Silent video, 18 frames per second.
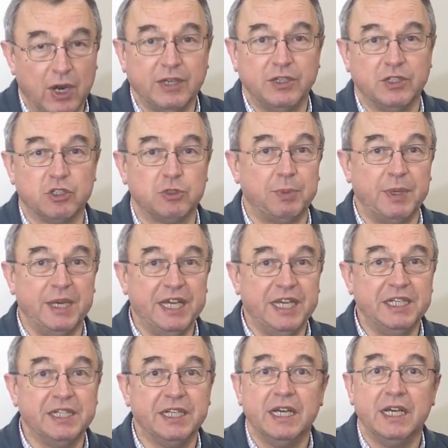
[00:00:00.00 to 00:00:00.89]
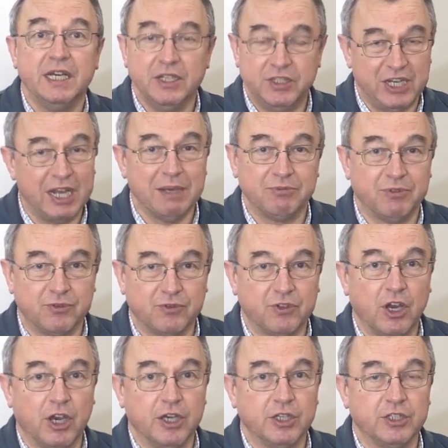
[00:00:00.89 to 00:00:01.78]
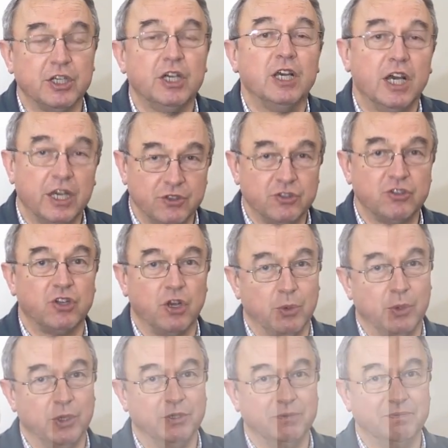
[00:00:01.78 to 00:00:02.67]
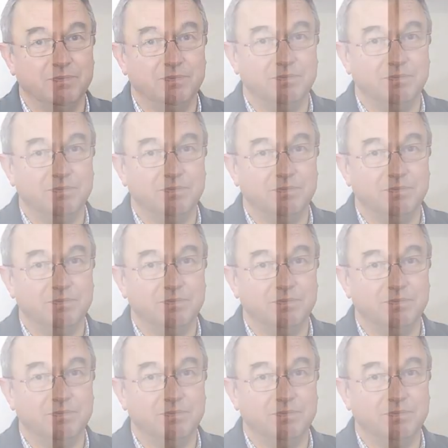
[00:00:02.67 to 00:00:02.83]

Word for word: router speed, depth of cut, and so on.